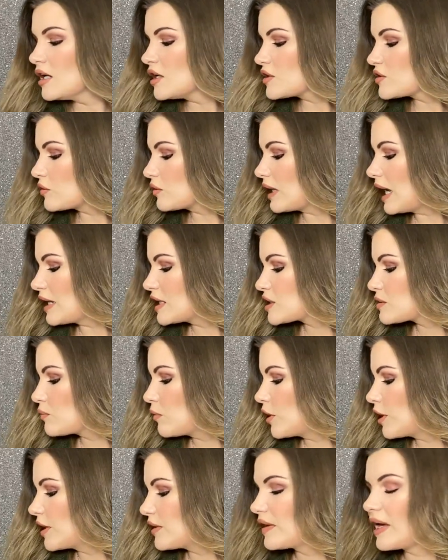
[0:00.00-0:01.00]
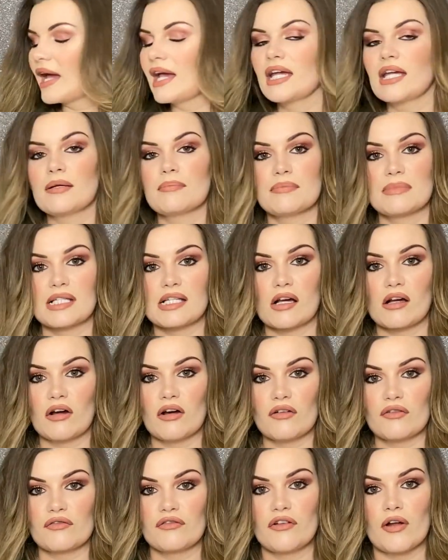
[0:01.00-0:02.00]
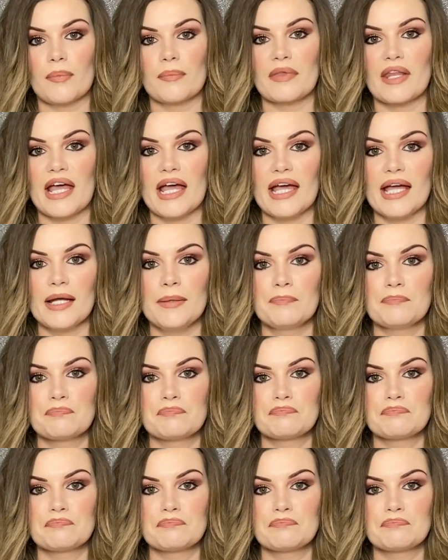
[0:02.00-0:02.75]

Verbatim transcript: So that's one of the items I got from there.